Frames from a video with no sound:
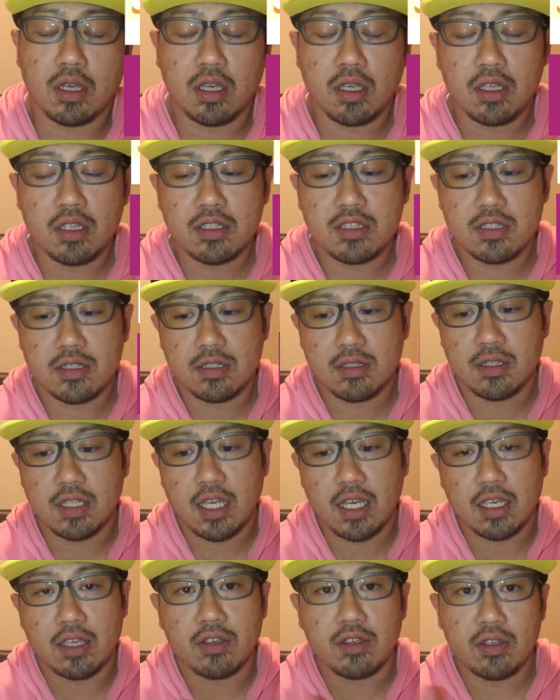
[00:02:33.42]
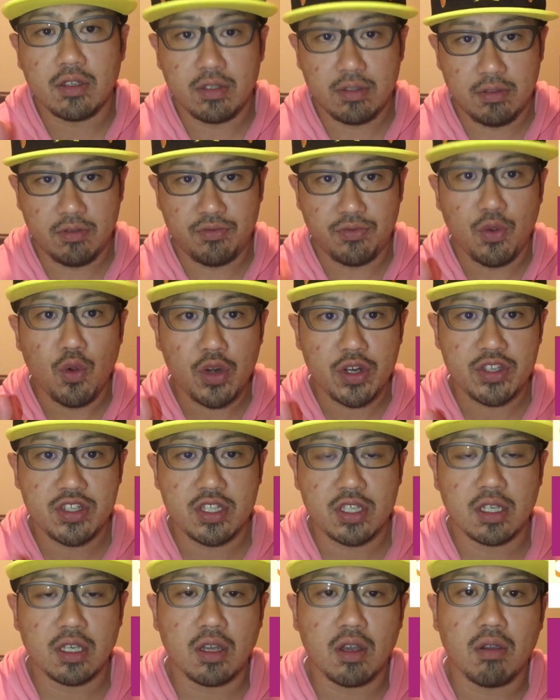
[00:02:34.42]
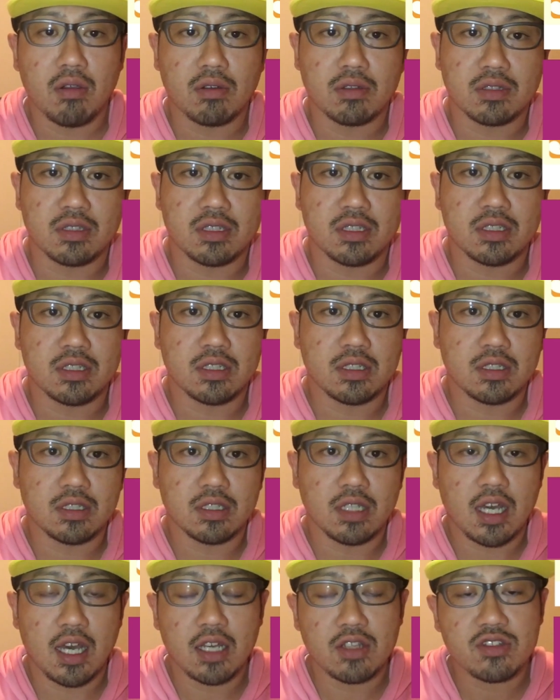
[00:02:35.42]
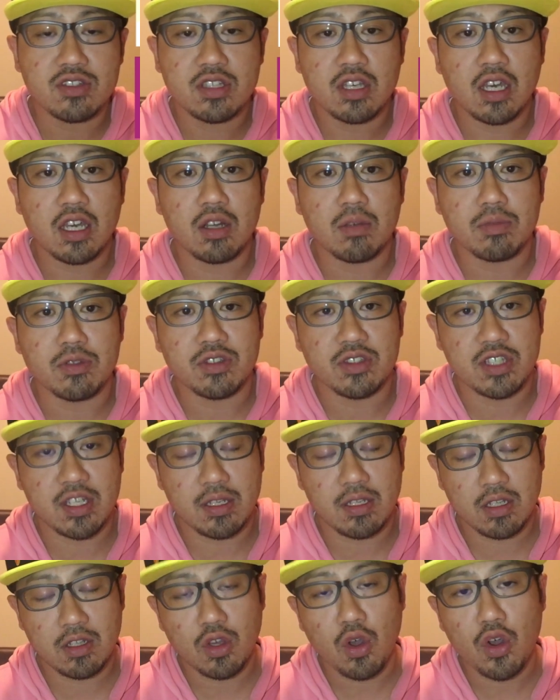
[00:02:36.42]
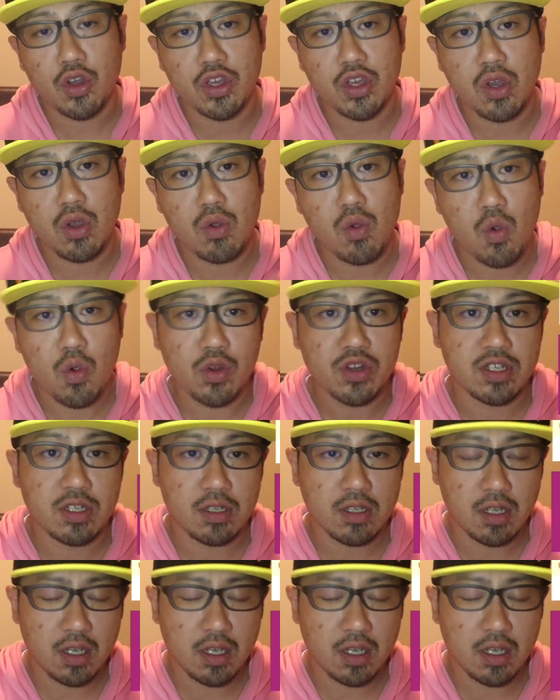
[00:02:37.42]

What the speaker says: it's like focusing on the outside of Tokyo or